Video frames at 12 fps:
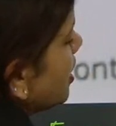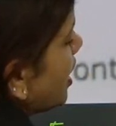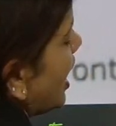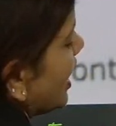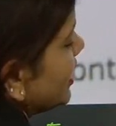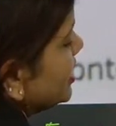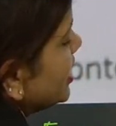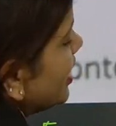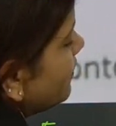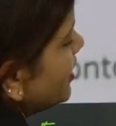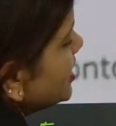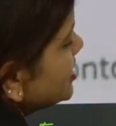either f
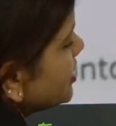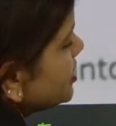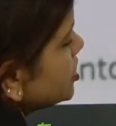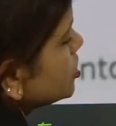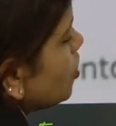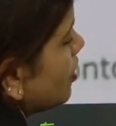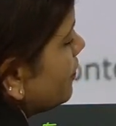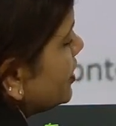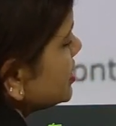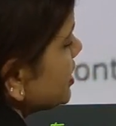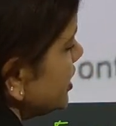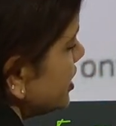dash x is always
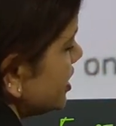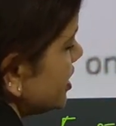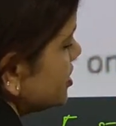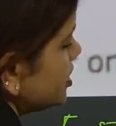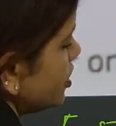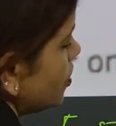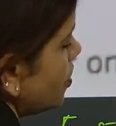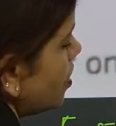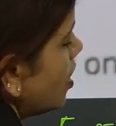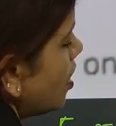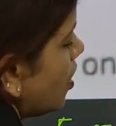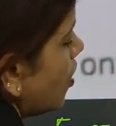greater than 0
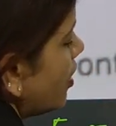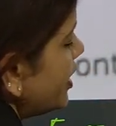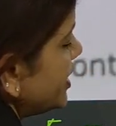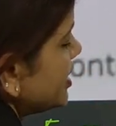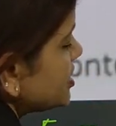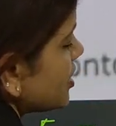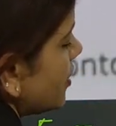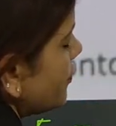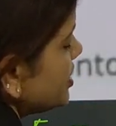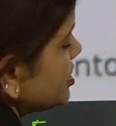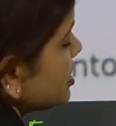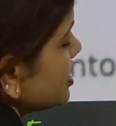or it is coming
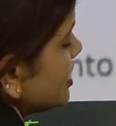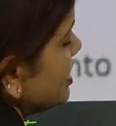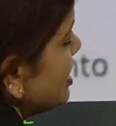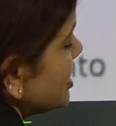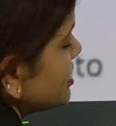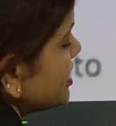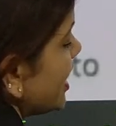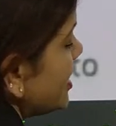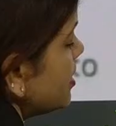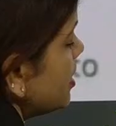strictly less than